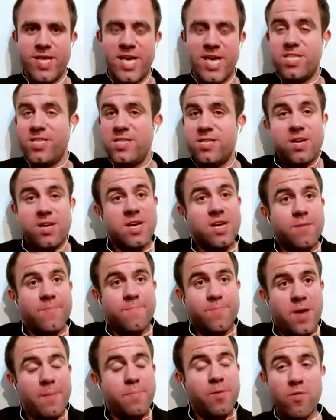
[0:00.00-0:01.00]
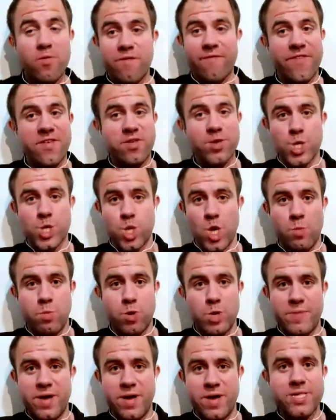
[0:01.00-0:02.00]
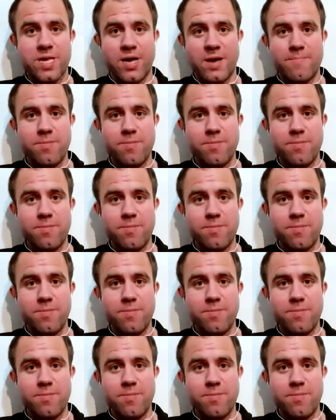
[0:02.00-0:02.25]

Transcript: And people will feel so much better,